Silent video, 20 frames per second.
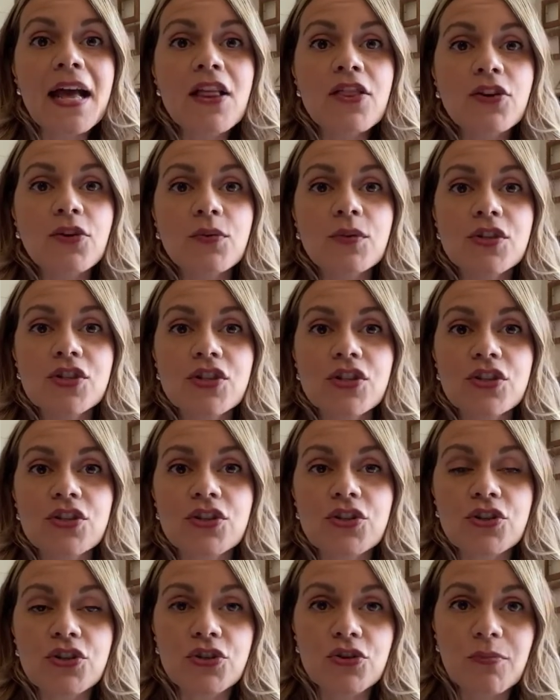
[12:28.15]
There was
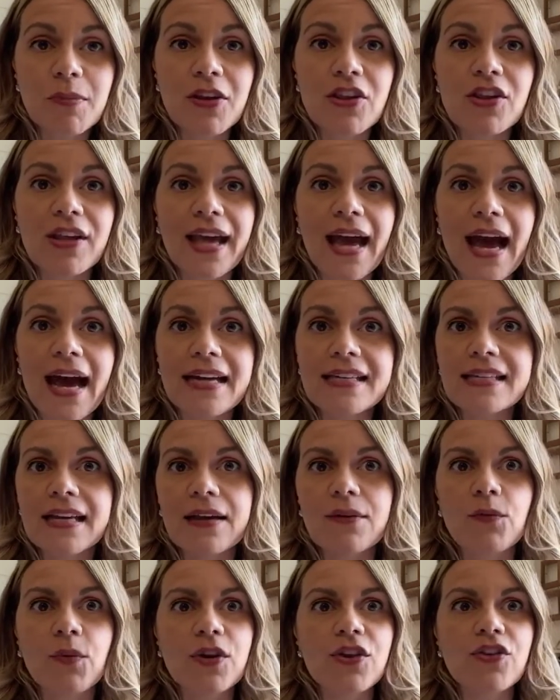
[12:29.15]
just too much gas.
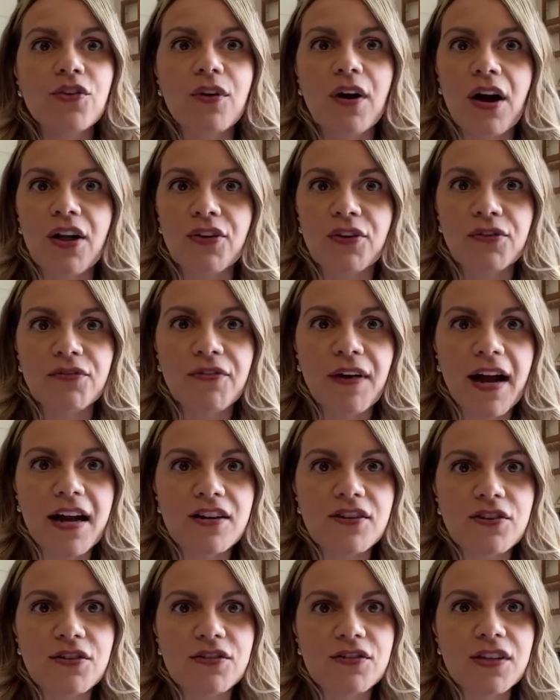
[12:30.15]
And was there other
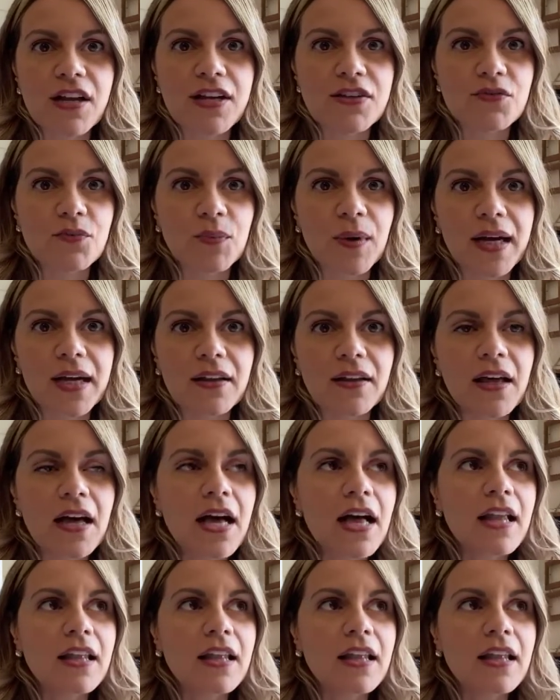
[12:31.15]
factors as well,